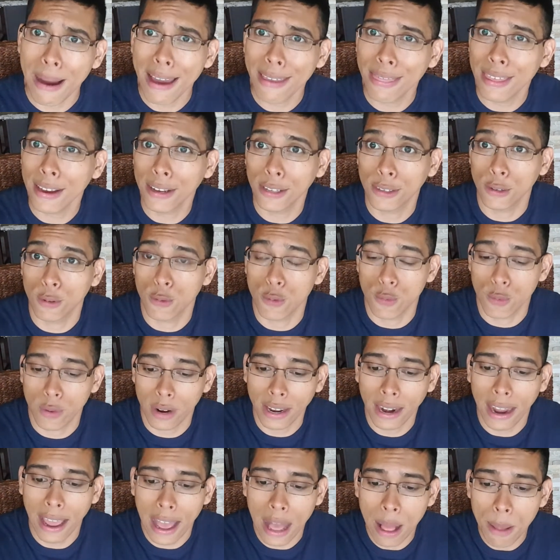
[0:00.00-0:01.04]
I think it's a
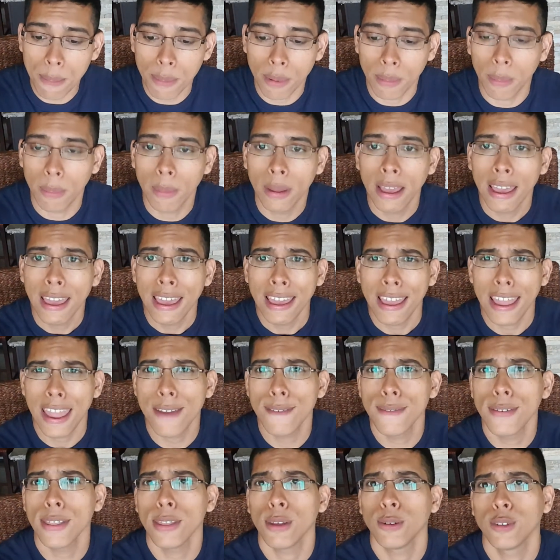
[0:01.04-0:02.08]
great album,
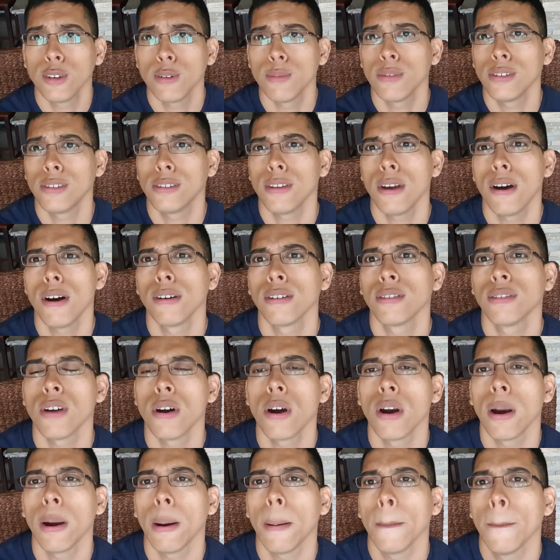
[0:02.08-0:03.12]
even though some of the songs
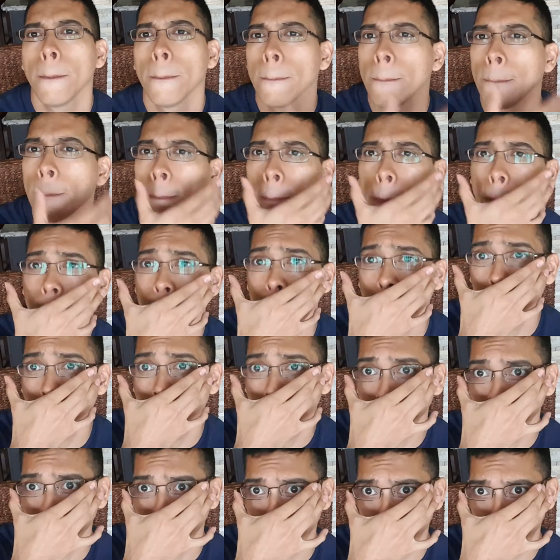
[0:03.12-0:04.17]
aren't, you know,
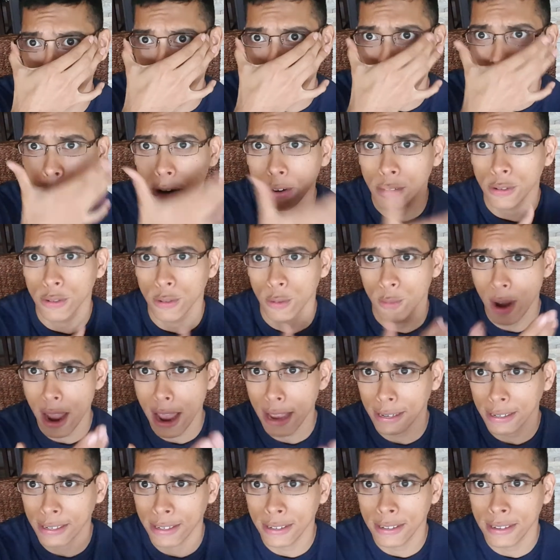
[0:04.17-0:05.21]
up to par to the
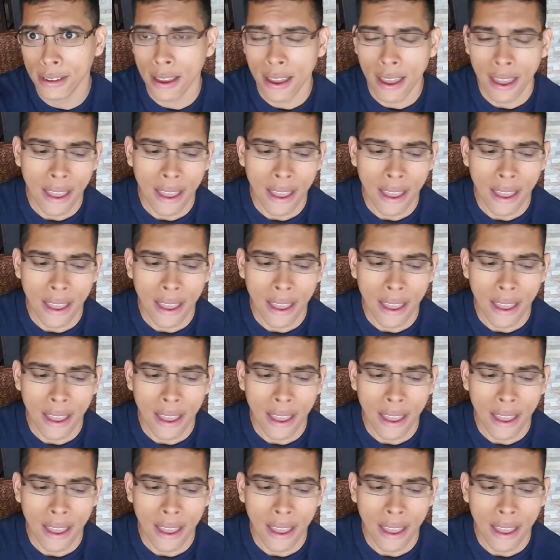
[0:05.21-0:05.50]
rest.